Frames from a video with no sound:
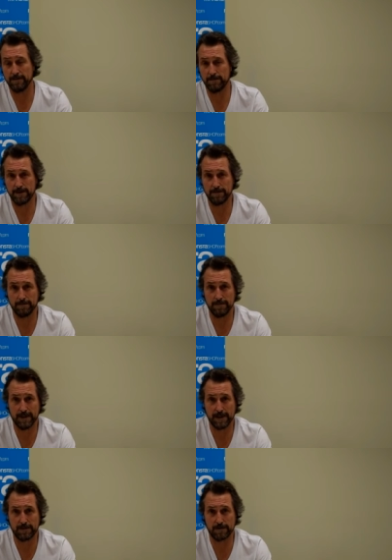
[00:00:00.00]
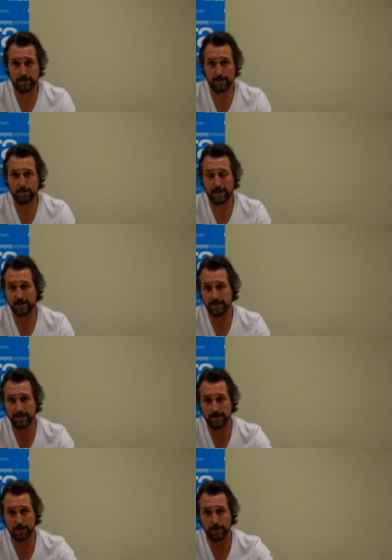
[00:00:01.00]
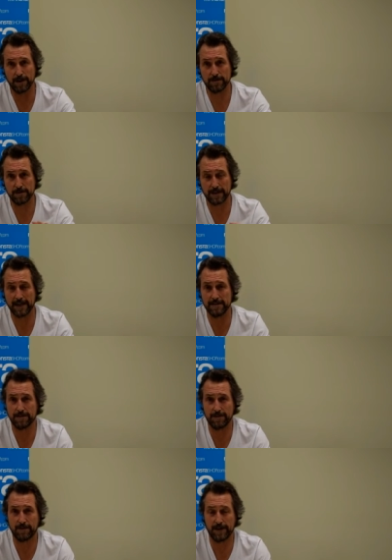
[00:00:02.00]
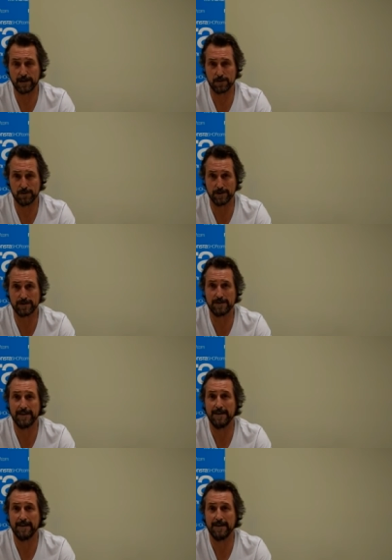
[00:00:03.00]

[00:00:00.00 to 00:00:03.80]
with your electric toothbrush and got all those stains off the grout joints,